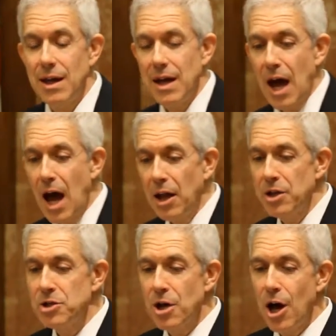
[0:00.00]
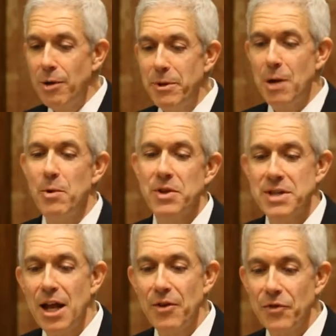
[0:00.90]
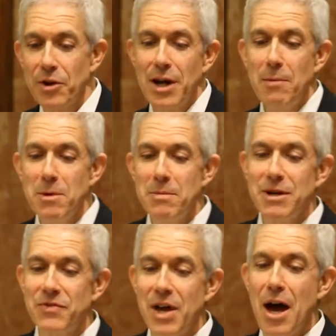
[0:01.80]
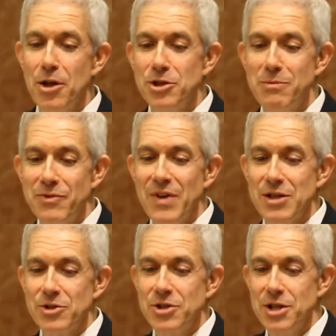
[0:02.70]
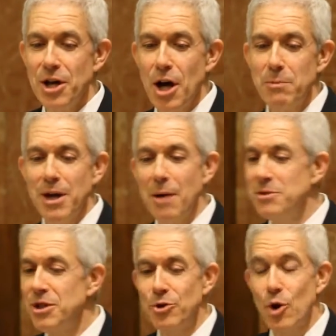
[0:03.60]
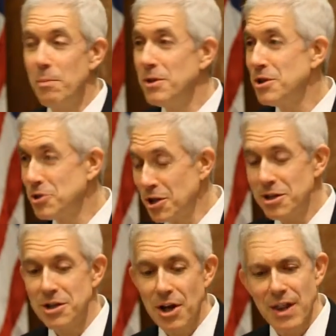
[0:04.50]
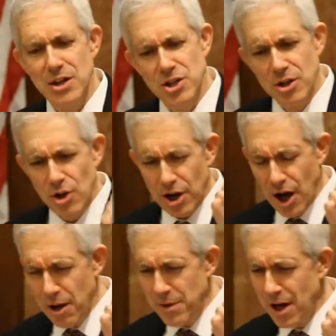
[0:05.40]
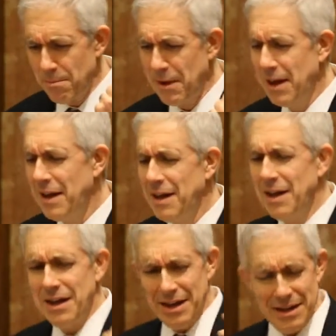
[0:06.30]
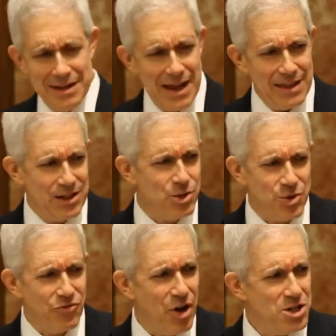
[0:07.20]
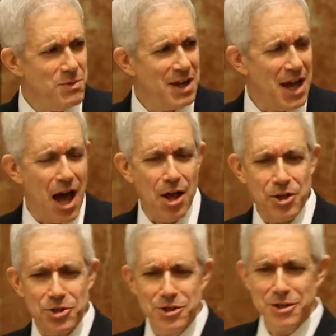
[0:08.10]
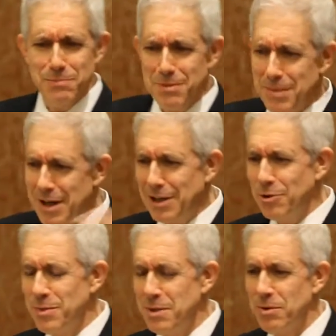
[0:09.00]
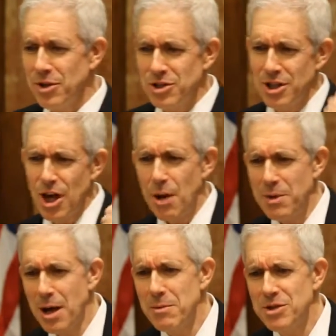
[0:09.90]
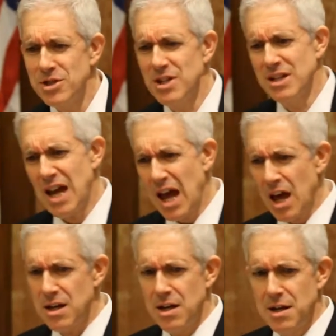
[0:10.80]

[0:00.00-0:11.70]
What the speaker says: in college called me up on the telephone. I'm the big theology professor. She called me up, and she grew up in the church and all that, and she called me up. I think she was a freshman in college. She had been meeting new people, and she called me up and she said, "Dad,